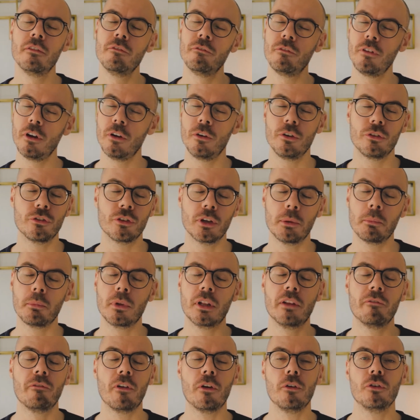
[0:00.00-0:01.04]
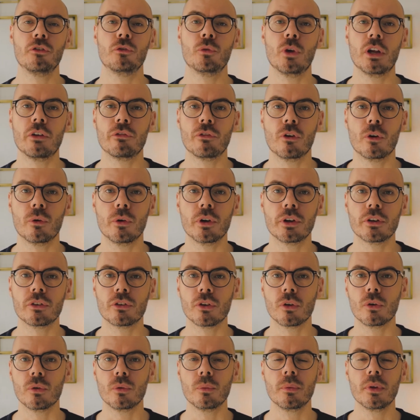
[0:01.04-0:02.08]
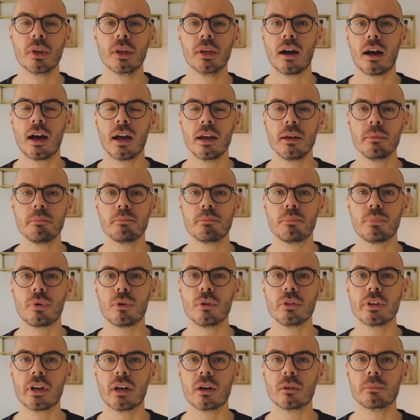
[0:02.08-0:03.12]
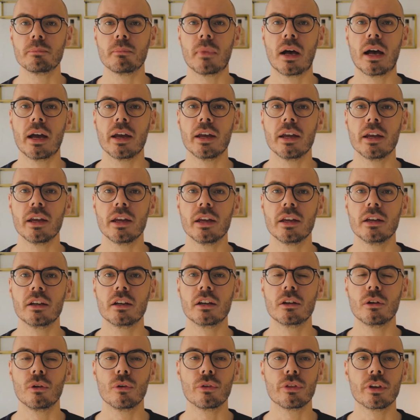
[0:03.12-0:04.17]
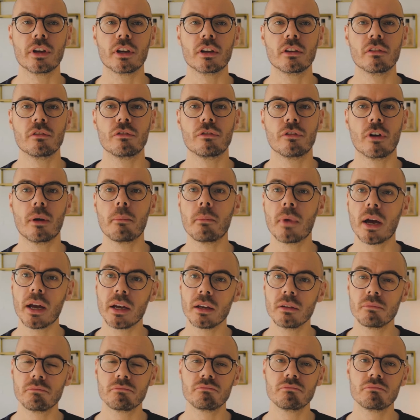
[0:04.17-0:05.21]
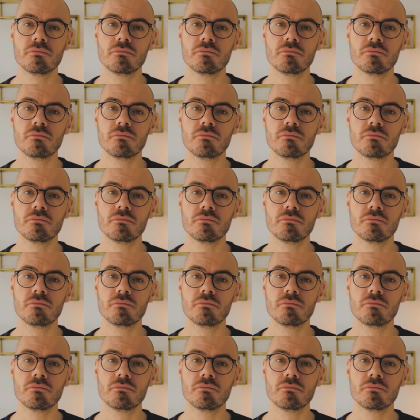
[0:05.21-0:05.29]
Very simple and very straightforward. So I pulled out my clothing from my